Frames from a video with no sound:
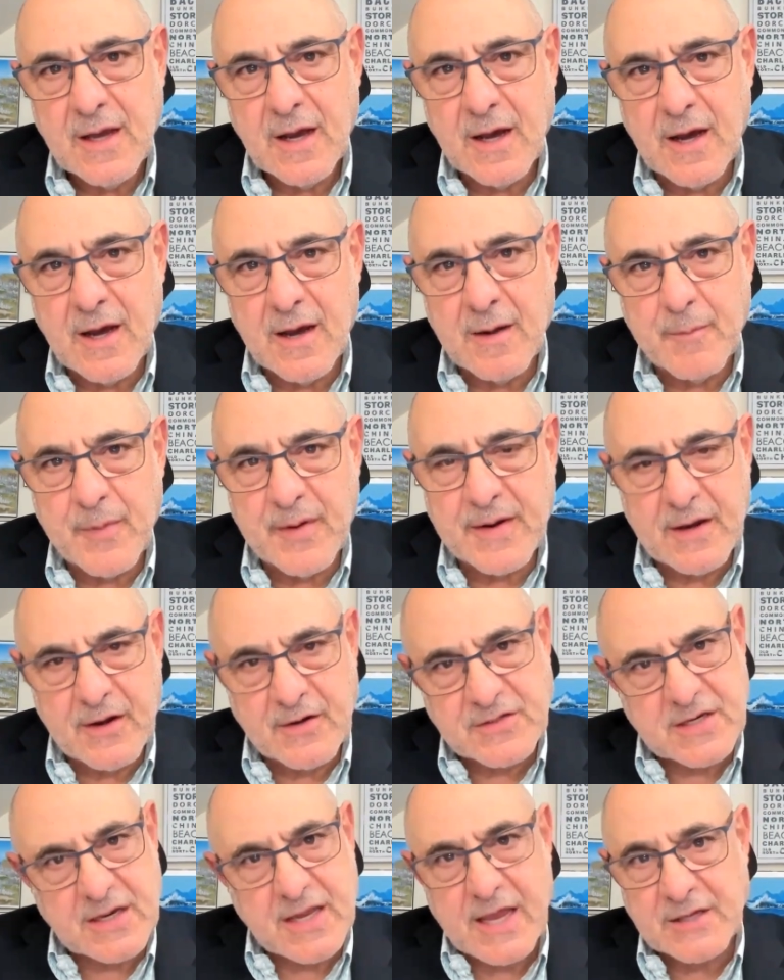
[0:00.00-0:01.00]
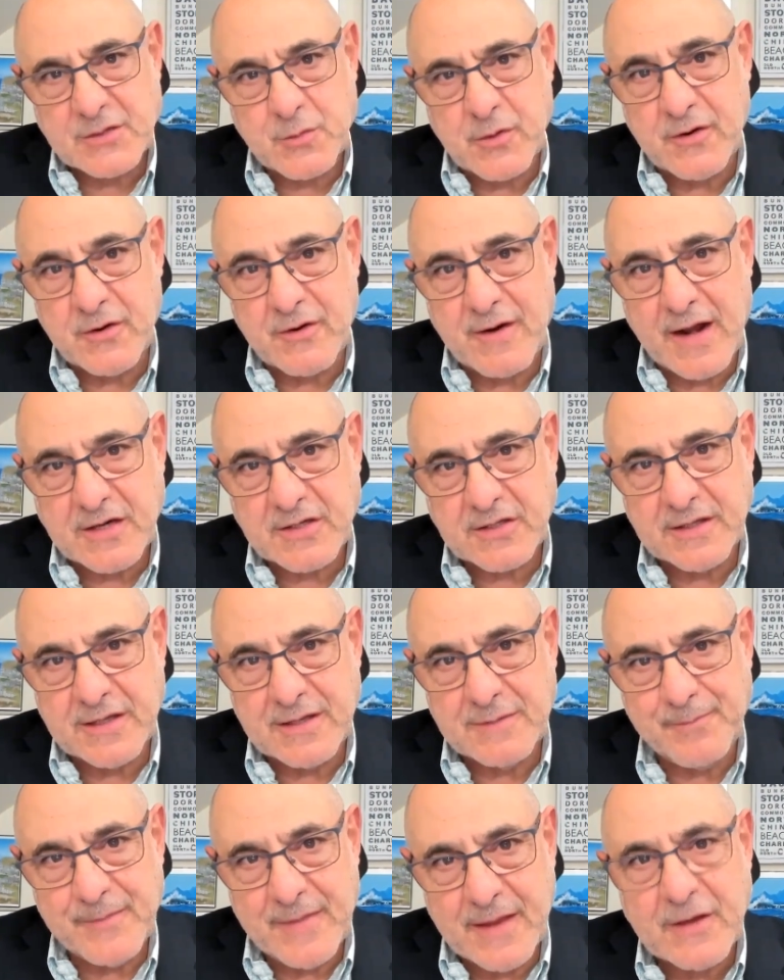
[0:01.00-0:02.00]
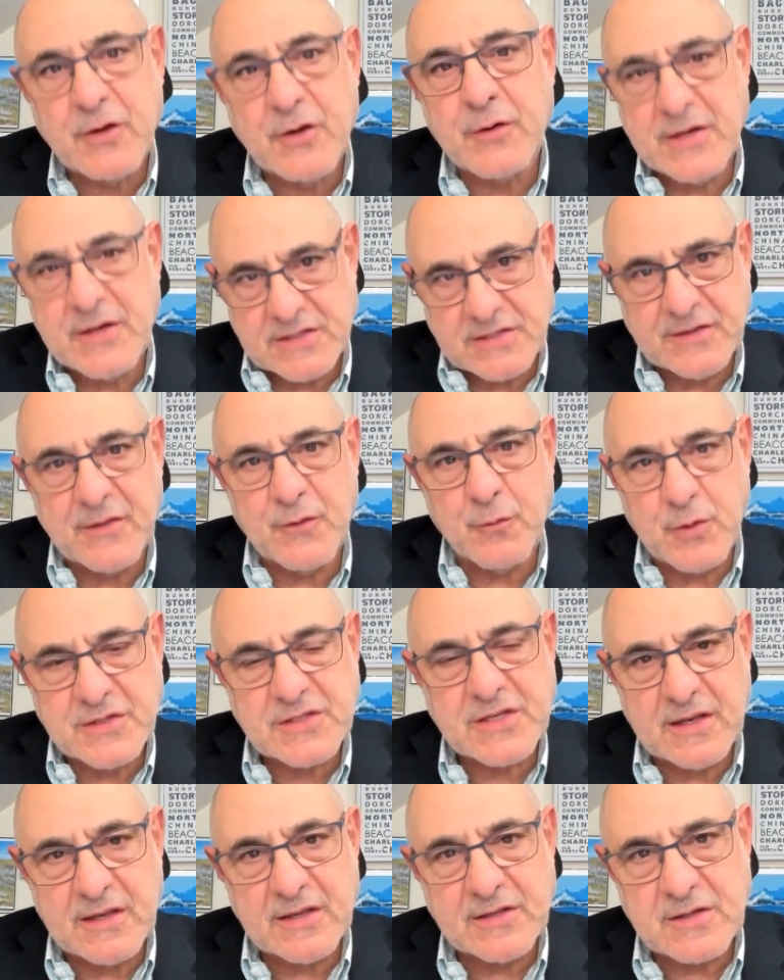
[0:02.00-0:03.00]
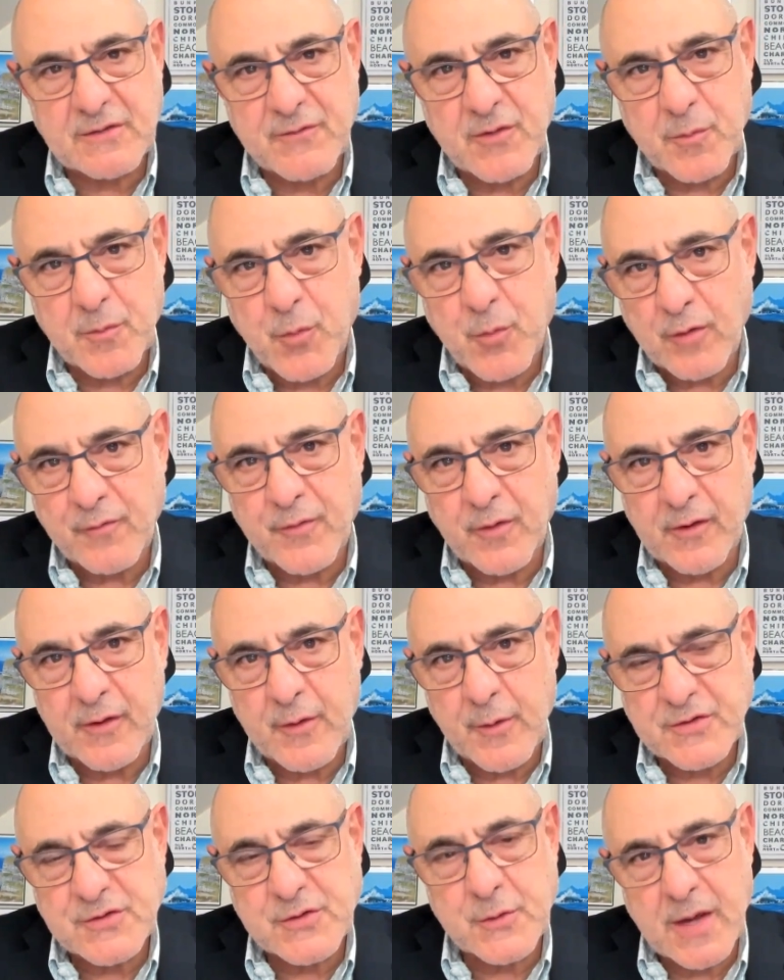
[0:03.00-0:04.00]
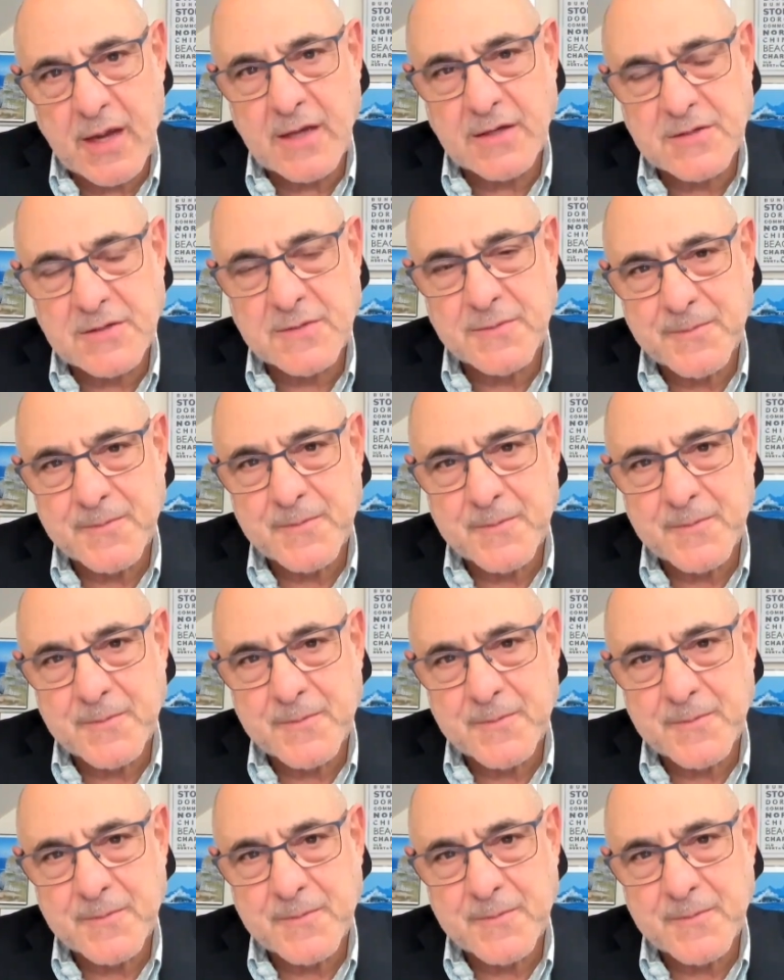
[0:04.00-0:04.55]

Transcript: Uh, but here's a case where you're actually increasing the riskiness of your portfolio as you age.